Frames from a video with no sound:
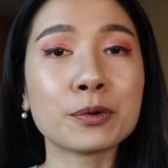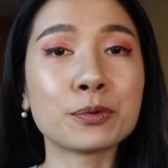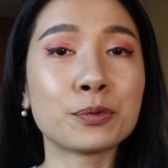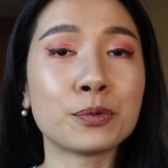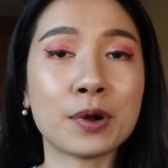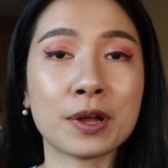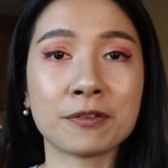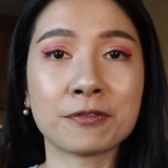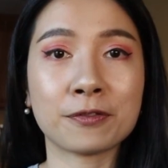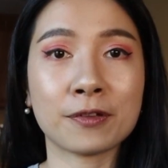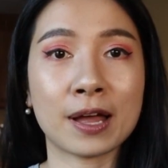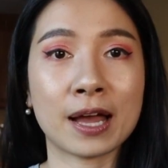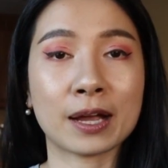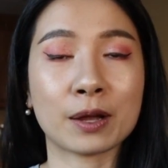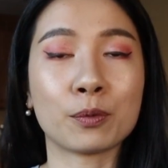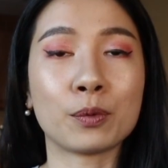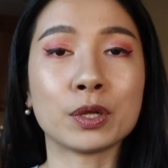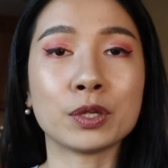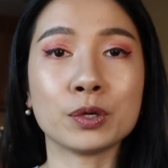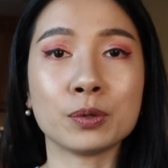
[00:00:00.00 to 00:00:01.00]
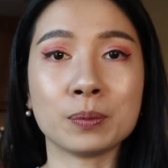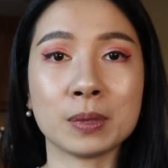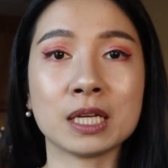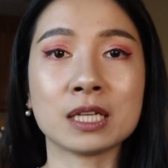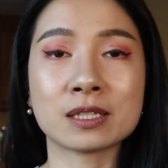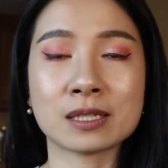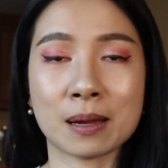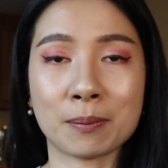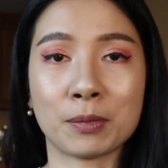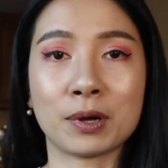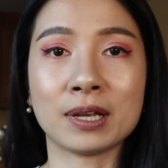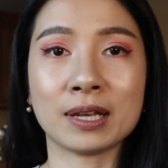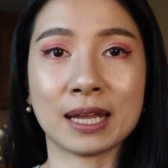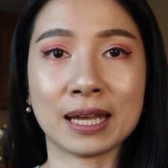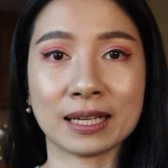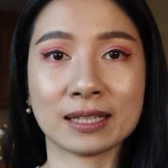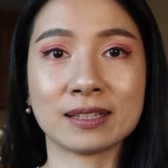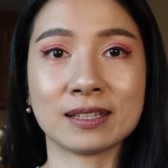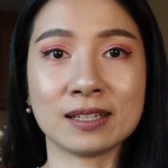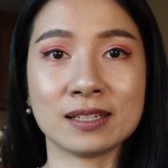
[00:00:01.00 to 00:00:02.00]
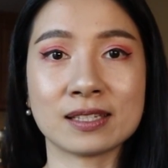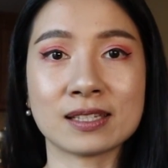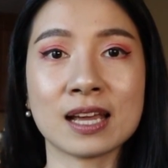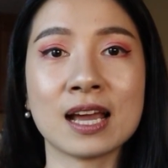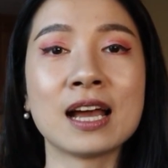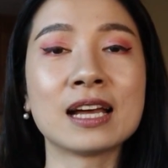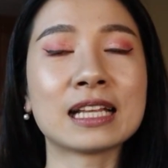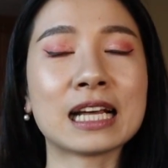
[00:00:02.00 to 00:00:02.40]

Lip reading: red flag when you meet someone like this.